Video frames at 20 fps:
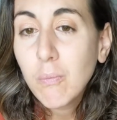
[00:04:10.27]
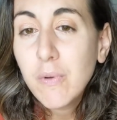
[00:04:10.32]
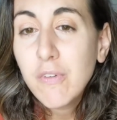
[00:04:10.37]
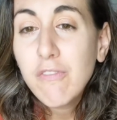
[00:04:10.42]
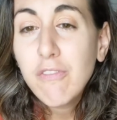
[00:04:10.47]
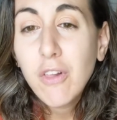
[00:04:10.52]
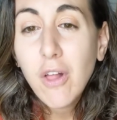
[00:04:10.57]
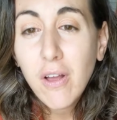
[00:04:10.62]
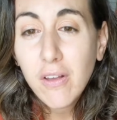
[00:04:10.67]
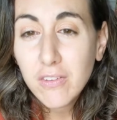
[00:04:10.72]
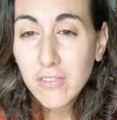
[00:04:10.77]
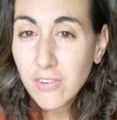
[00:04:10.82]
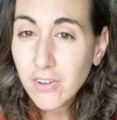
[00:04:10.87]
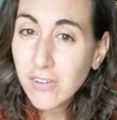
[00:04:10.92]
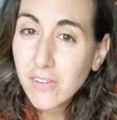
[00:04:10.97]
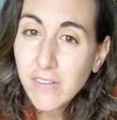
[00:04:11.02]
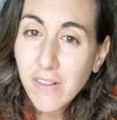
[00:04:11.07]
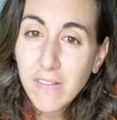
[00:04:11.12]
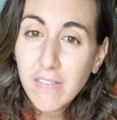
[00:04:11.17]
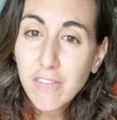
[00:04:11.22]
we've lost
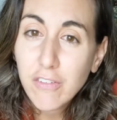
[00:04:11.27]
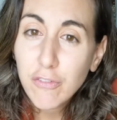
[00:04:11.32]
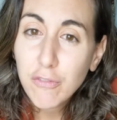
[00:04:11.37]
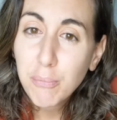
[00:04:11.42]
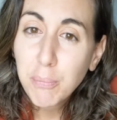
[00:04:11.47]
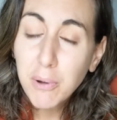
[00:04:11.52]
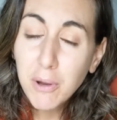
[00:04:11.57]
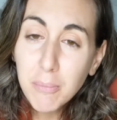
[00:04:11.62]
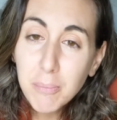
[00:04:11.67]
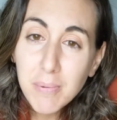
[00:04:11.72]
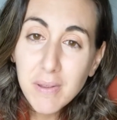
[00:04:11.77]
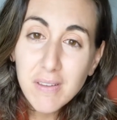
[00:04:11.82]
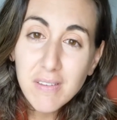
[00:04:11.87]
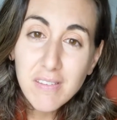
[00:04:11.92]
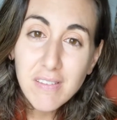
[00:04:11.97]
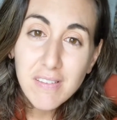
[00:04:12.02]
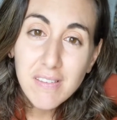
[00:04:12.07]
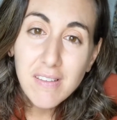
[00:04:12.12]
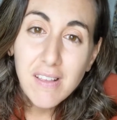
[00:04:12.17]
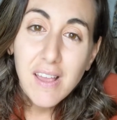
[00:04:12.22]
our sense of
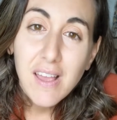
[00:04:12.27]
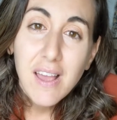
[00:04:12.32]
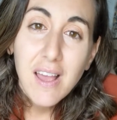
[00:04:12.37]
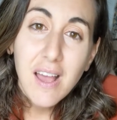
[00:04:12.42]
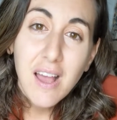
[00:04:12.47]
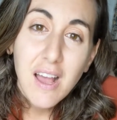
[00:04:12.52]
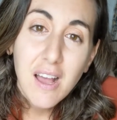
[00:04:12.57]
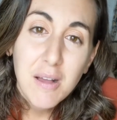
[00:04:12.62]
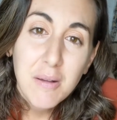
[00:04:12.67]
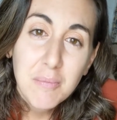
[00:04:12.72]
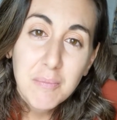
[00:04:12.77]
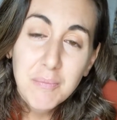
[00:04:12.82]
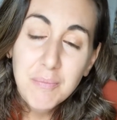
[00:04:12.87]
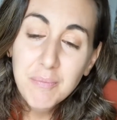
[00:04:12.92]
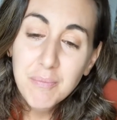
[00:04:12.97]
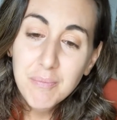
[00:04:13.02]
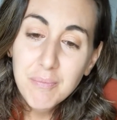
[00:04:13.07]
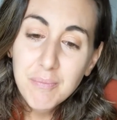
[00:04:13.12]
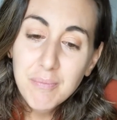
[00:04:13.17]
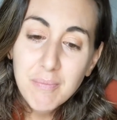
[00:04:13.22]
purpose,
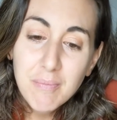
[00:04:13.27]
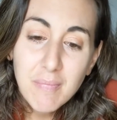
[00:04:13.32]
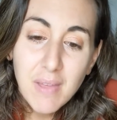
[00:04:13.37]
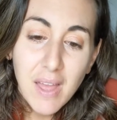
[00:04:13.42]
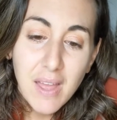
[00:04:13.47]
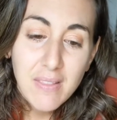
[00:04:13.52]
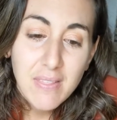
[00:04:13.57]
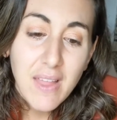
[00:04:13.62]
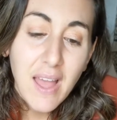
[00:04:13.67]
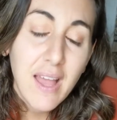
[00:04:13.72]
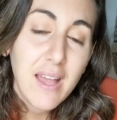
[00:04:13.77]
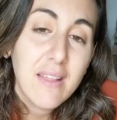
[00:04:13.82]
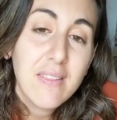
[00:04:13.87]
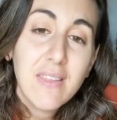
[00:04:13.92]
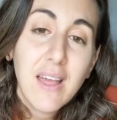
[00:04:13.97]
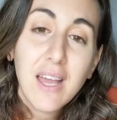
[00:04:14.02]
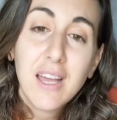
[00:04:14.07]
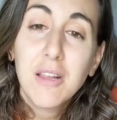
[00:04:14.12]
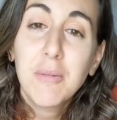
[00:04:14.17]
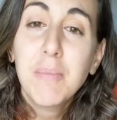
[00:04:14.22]
and
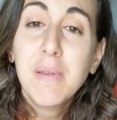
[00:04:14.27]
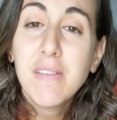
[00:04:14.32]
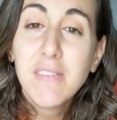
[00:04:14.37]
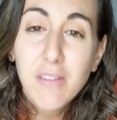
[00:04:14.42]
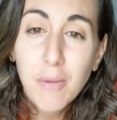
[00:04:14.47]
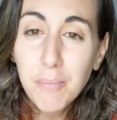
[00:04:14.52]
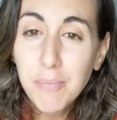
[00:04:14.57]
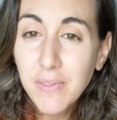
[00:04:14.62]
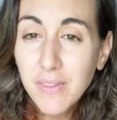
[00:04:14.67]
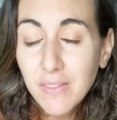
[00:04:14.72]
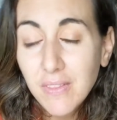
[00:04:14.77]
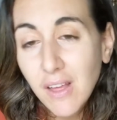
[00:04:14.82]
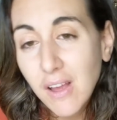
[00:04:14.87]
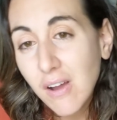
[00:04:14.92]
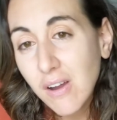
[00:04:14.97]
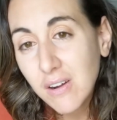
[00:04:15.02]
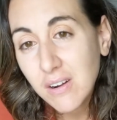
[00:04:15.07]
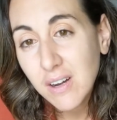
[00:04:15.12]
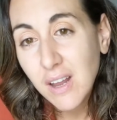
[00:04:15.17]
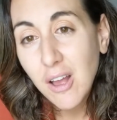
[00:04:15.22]
that could be something
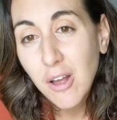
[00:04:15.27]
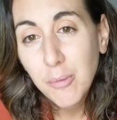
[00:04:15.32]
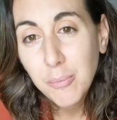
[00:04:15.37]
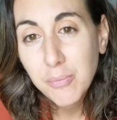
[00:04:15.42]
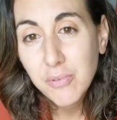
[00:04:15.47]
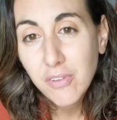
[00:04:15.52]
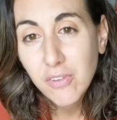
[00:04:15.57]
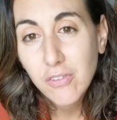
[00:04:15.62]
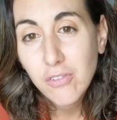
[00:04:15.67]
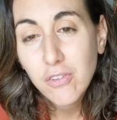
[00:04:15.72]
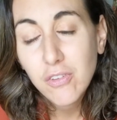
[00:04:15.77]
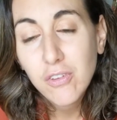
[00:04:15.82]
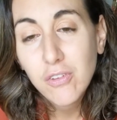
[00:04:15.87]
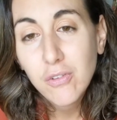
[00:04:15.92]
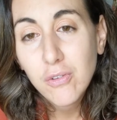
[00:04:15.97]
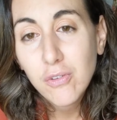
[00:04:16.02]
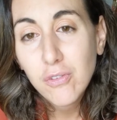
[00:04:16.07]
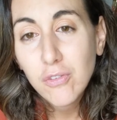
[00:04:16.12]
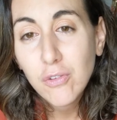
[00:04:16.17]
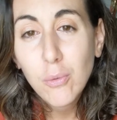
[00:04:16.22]
that art helps us
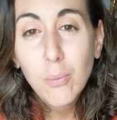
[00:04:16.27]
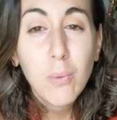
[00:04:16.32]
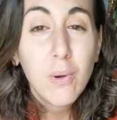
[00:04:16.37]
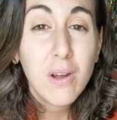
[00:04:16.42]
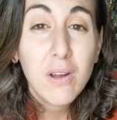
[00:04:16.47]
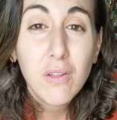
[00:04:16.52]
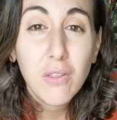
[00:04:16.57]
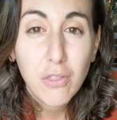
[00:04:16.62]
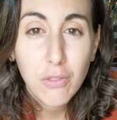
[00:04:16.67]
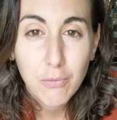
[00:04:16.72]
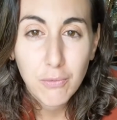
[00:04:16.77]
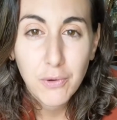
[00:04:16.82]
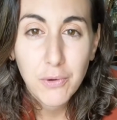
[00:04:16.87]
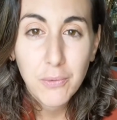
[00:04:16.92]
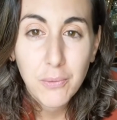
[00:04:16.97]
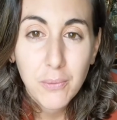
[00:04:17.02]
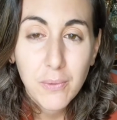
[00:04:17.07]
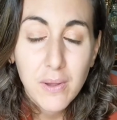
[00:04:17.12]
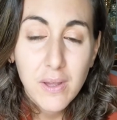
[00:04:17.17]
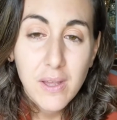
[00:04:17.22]
to work
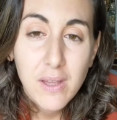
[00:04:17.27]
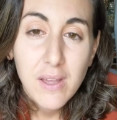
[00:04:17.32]
through.